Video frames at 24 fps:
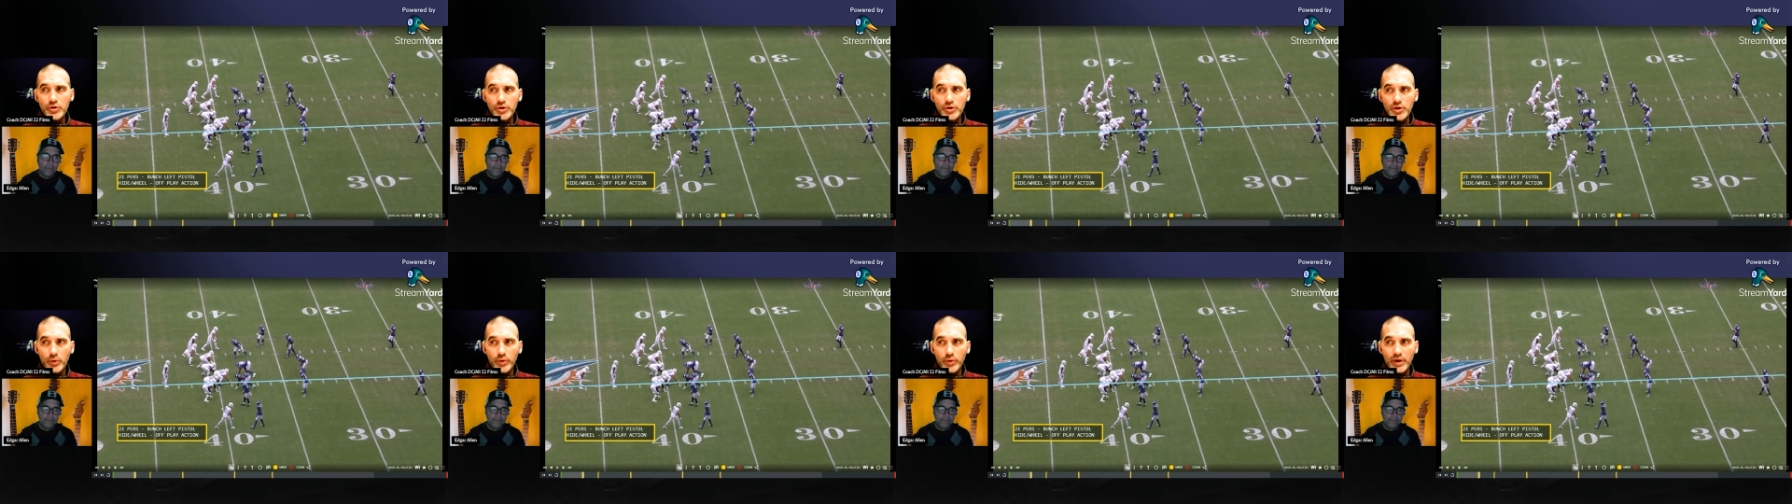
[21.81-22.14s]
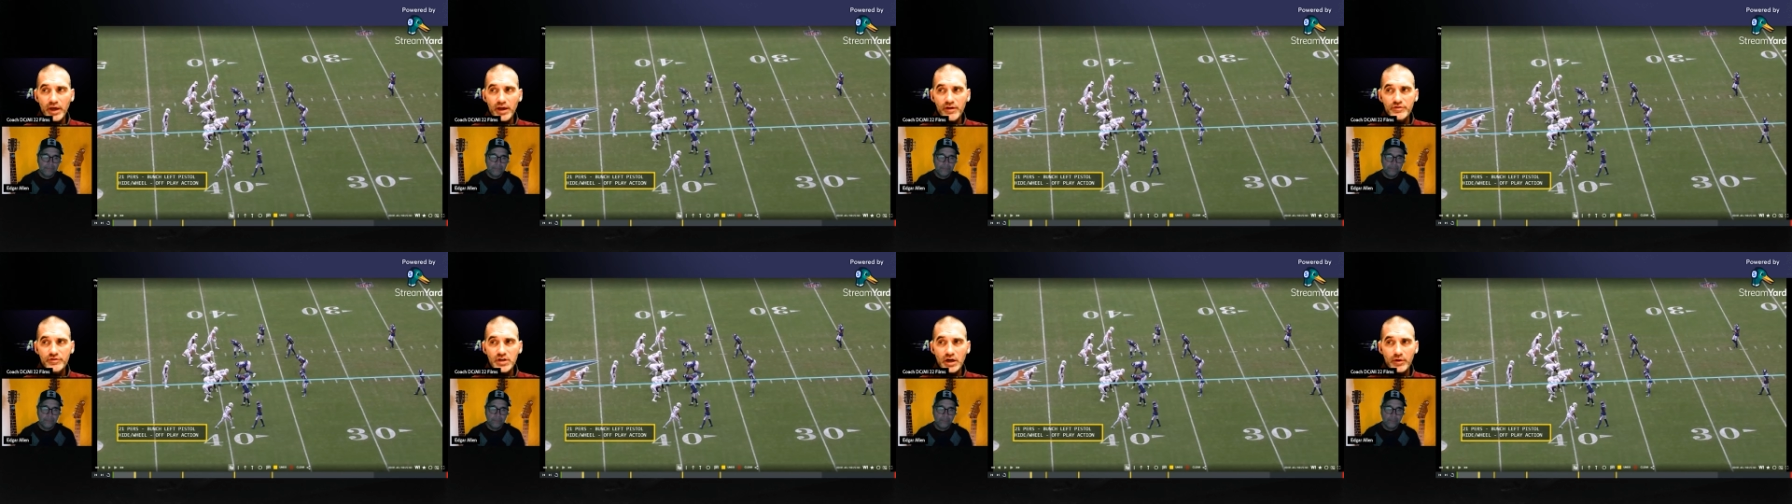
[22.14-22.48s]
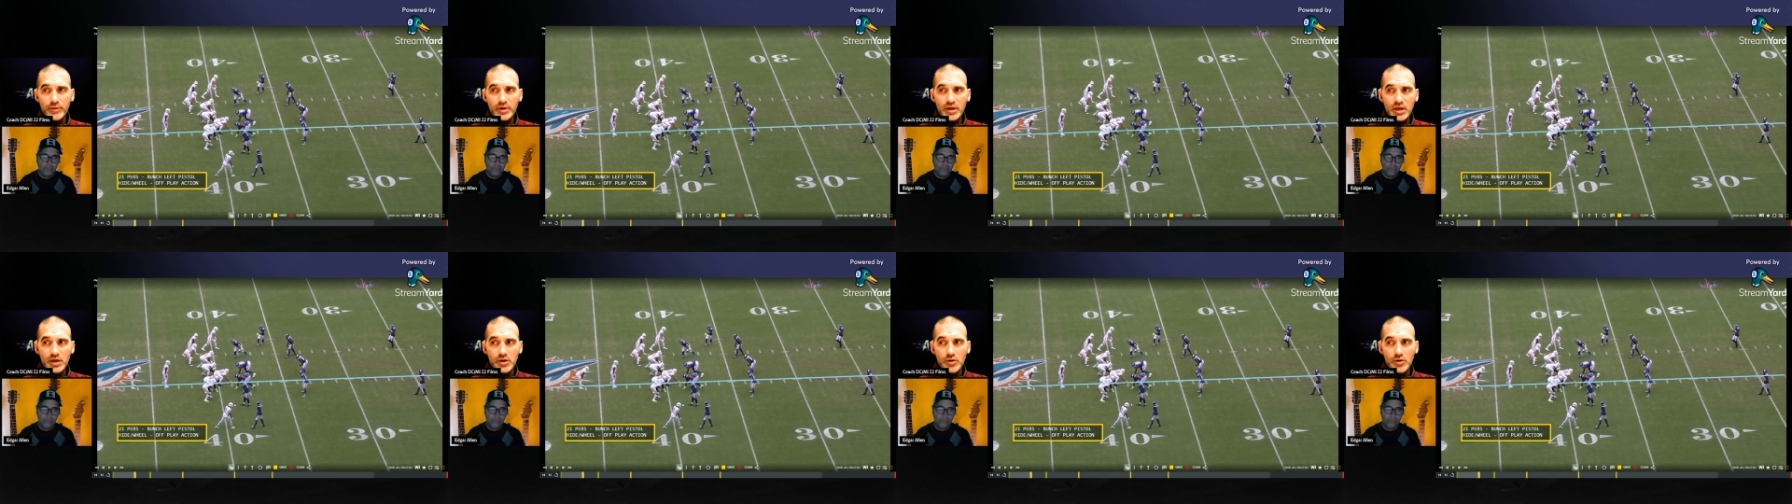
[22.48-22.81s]
don't have
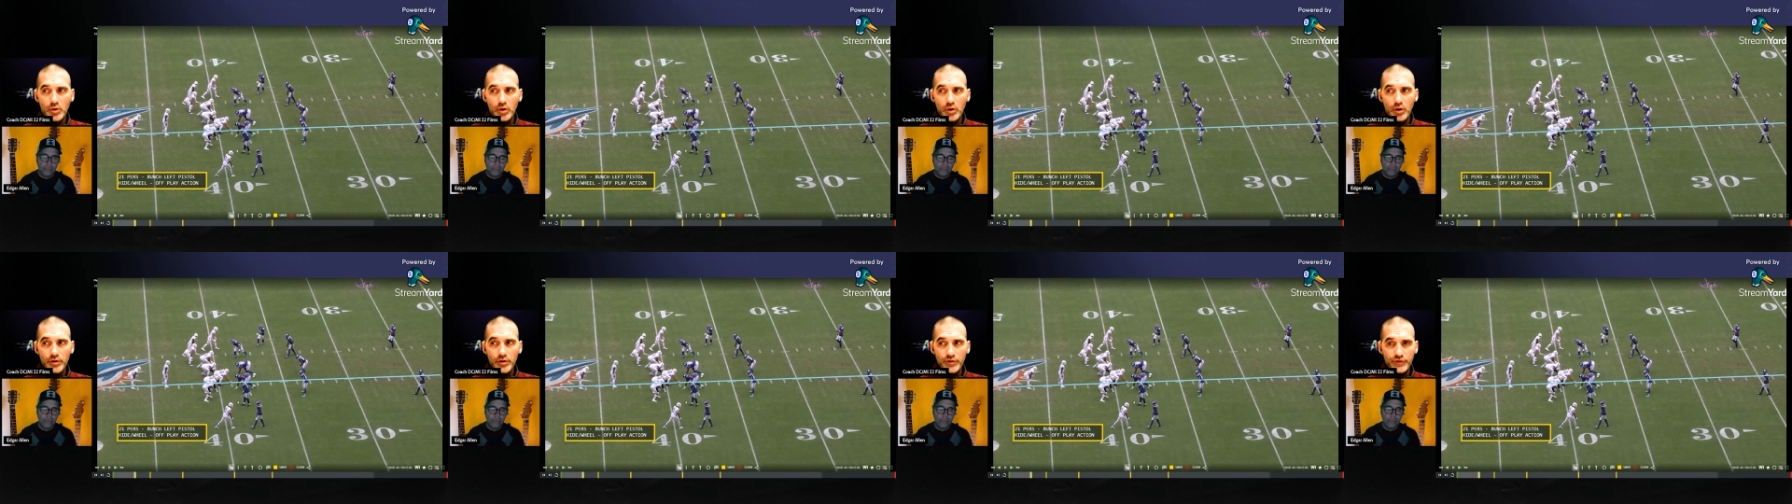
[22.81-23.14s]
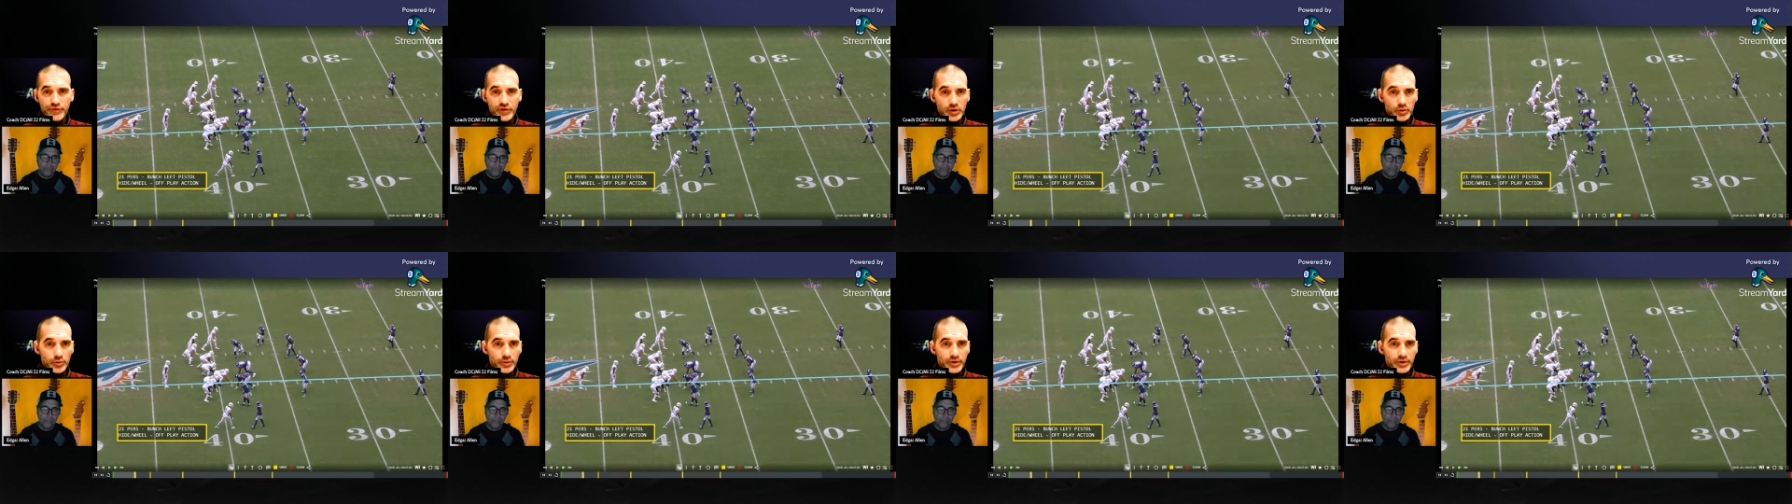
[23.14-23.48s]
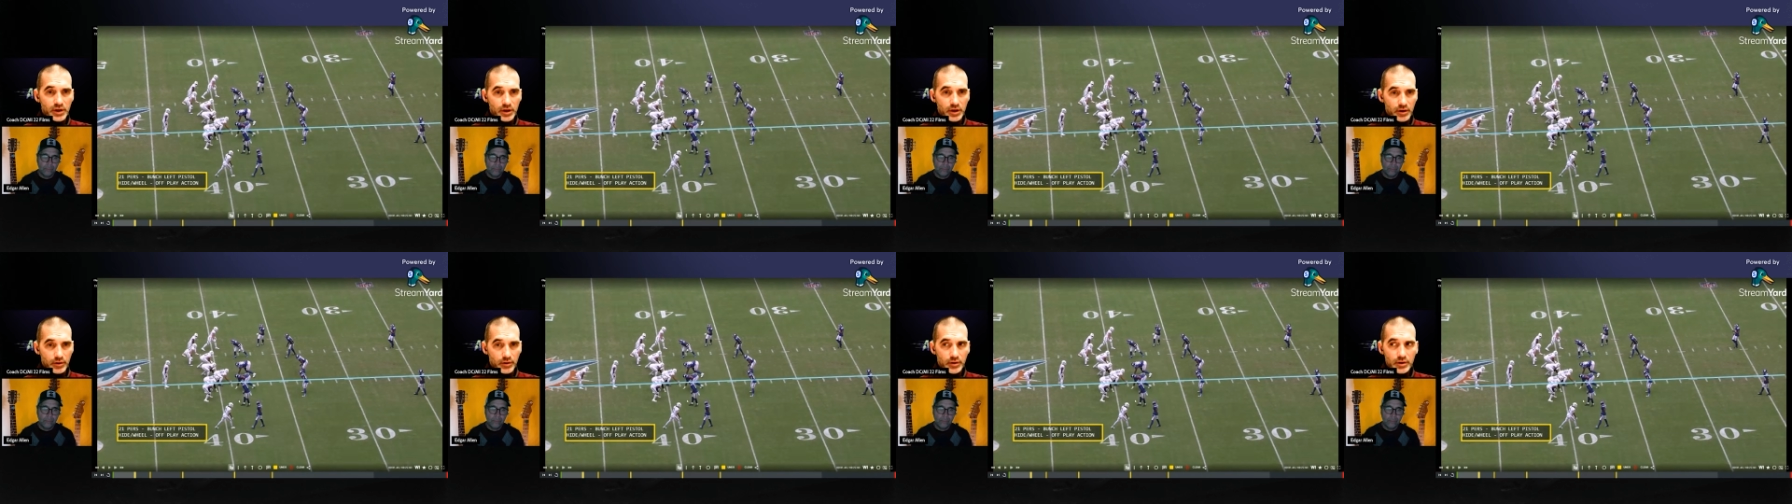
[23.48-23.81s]
Tyreek Hill on the field
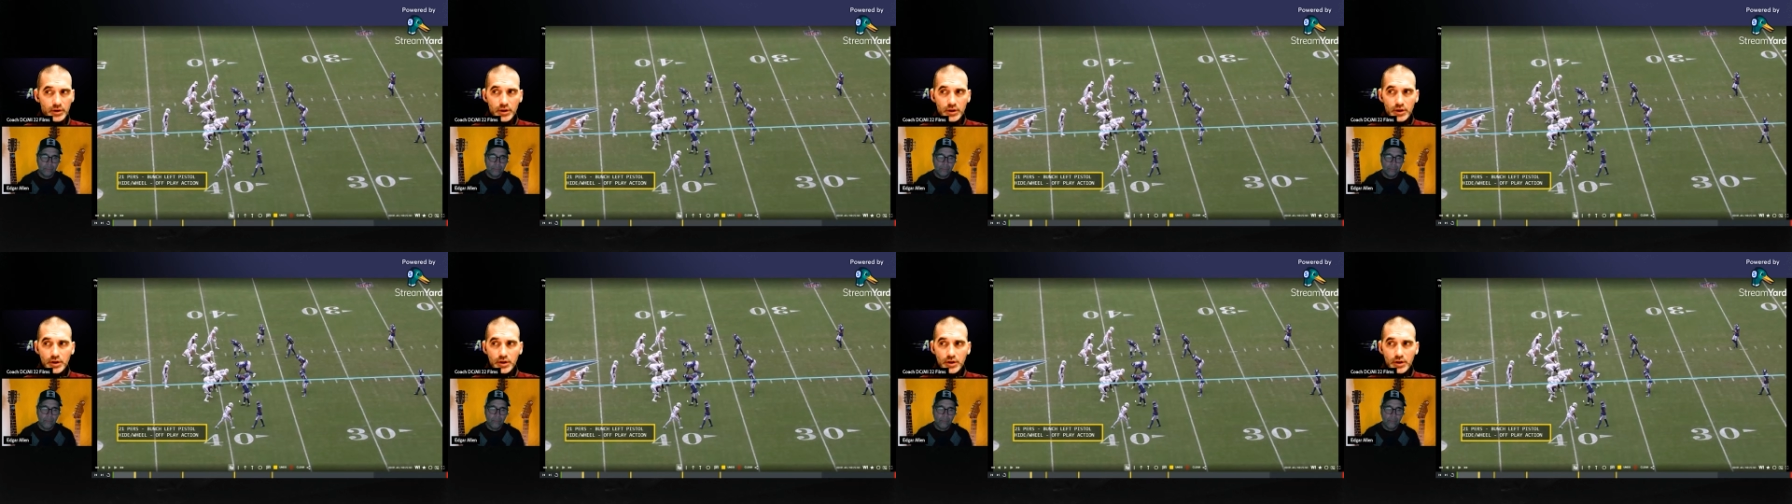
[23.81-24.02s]
here,